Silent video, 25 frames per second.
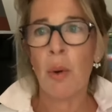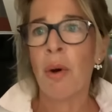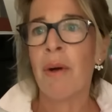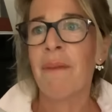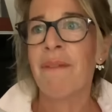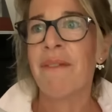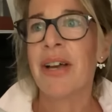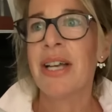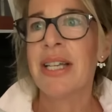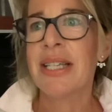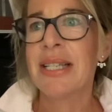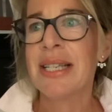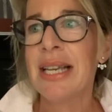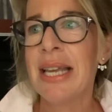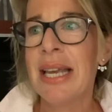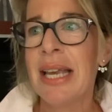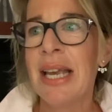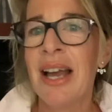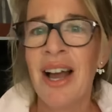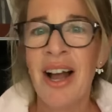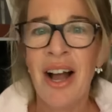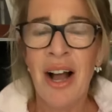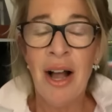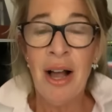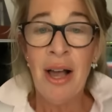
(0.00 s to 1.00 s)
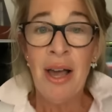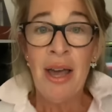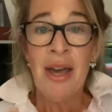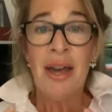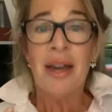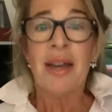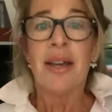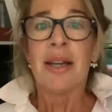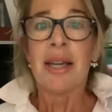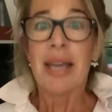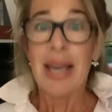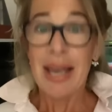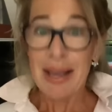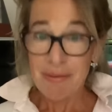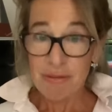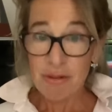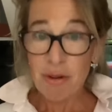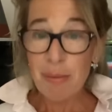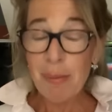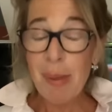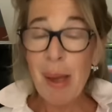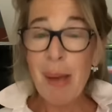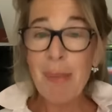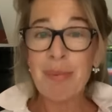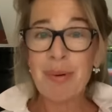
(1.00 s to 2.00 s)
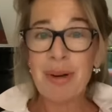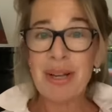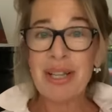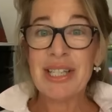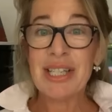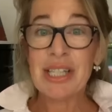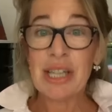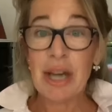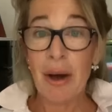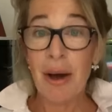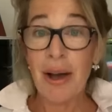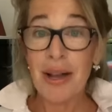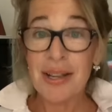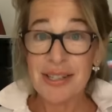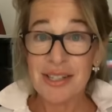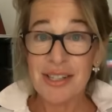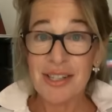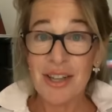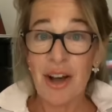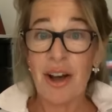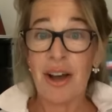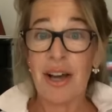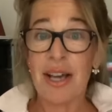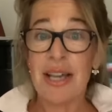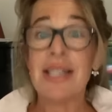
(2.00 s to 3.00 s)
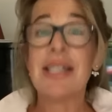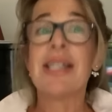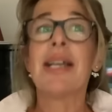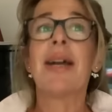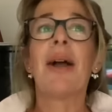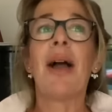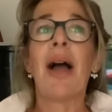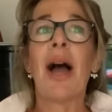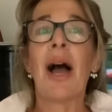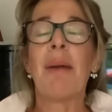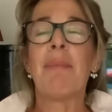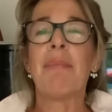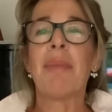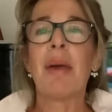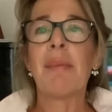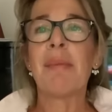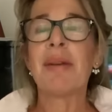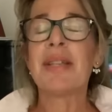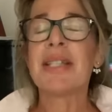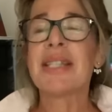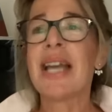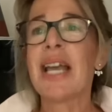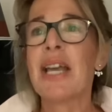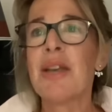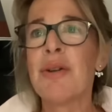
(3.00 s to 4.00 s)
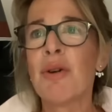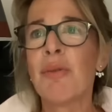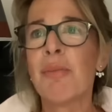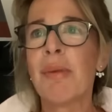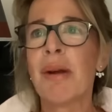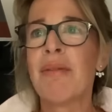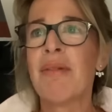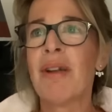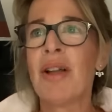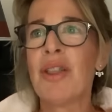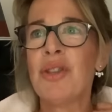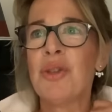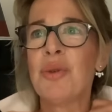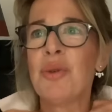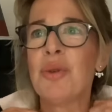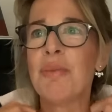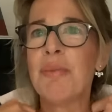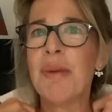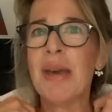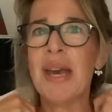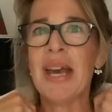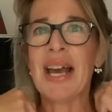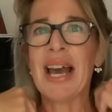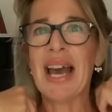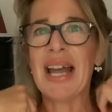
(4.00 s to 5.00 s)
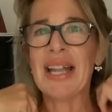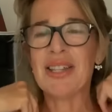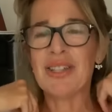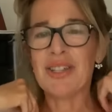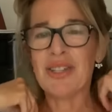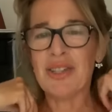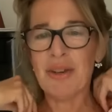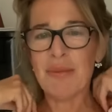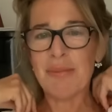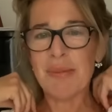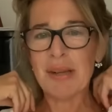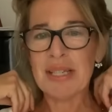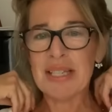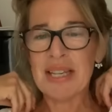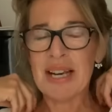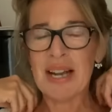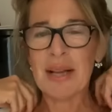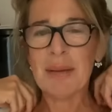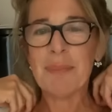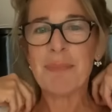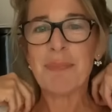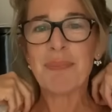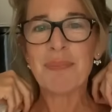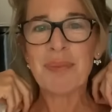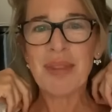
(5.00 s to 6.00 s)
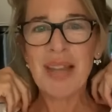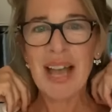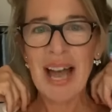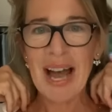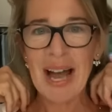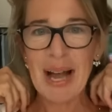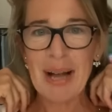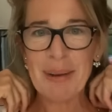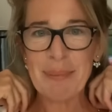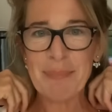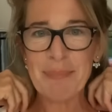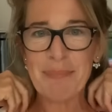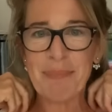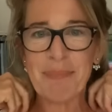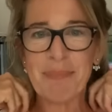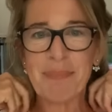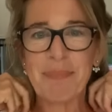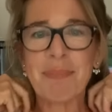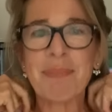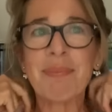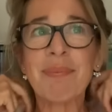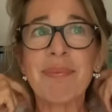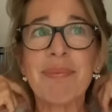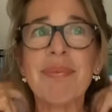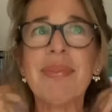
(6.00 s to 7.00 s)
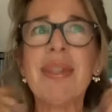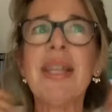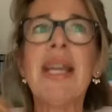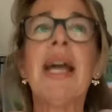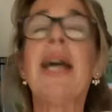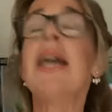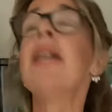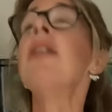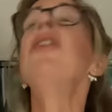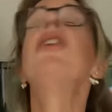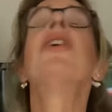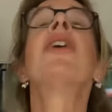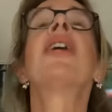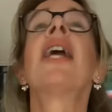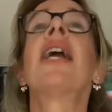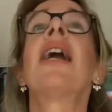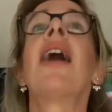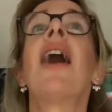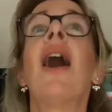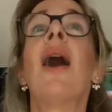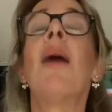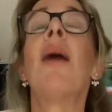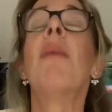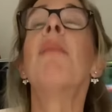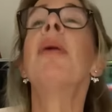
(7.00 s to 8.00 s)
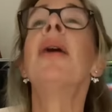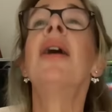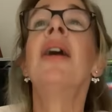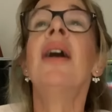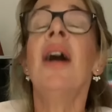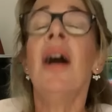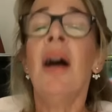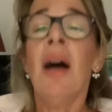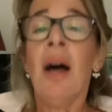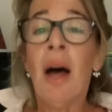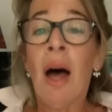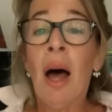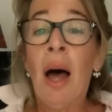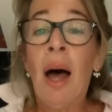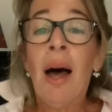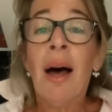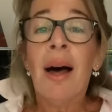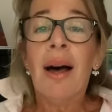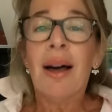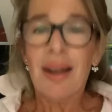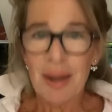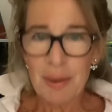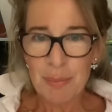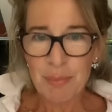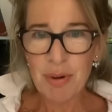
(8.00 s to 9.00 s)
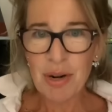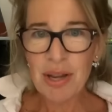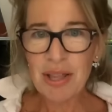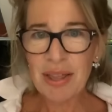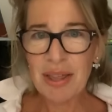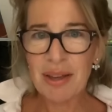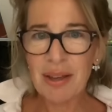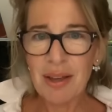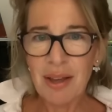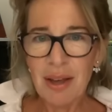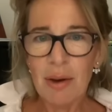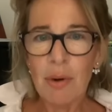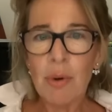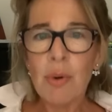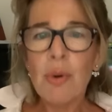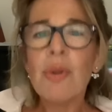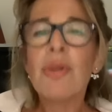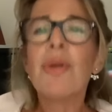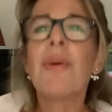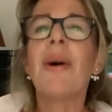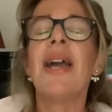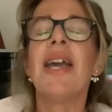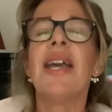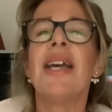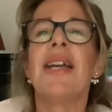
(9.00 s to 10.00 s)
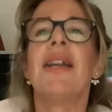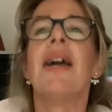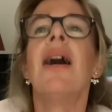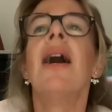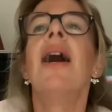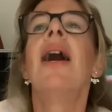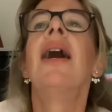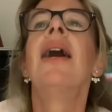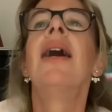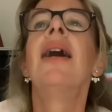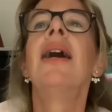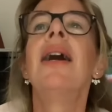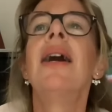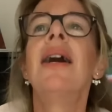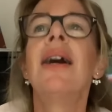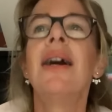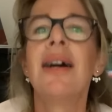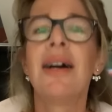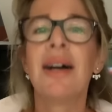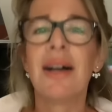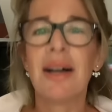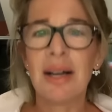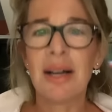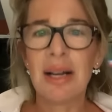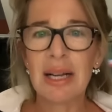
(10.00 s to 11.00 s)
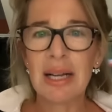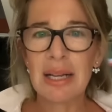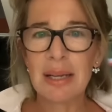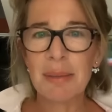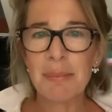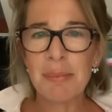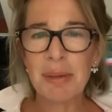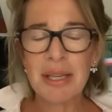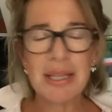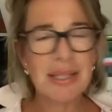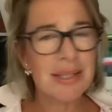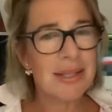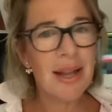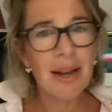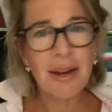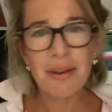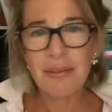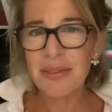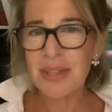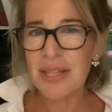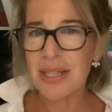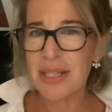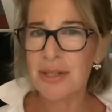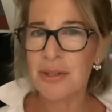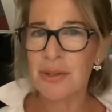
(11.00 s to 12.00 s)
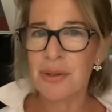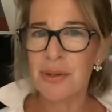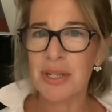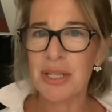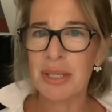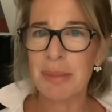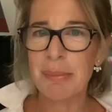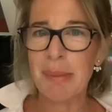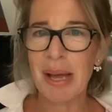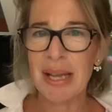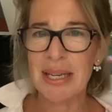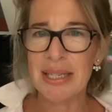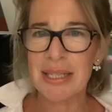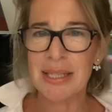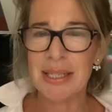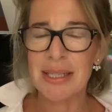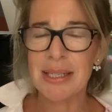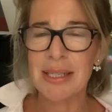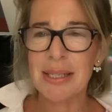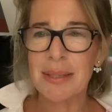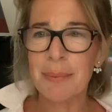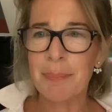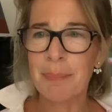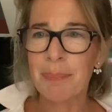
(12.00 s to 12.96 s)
Firstly, keep remembering to go outside. I must take you on my runs with me again soon, mustn't I? And looking up and breathing all the way in, because none of this noise matters.